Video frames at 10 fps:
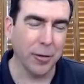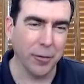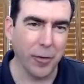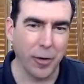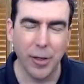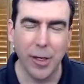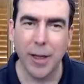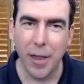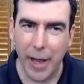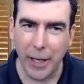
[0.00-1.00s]
to fall.
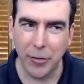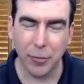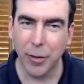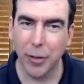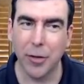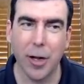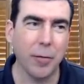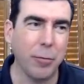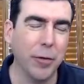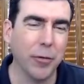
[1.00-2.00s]
That's your risk
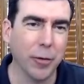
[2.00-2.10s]
off move.